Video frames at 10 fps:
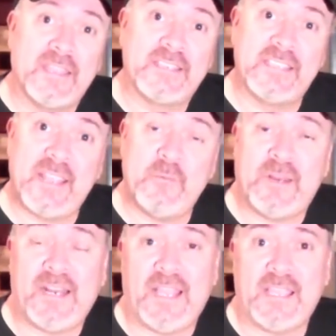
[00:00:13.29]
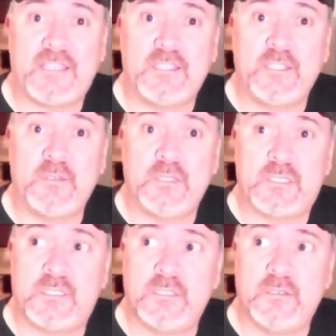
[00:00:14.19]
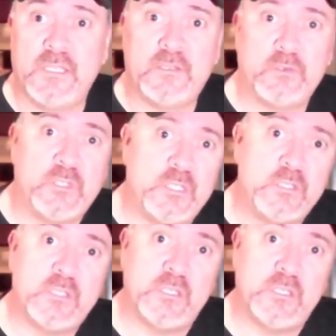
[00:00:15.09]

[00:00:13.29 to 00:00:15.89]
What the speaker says: Today what I'd like to do is to introduce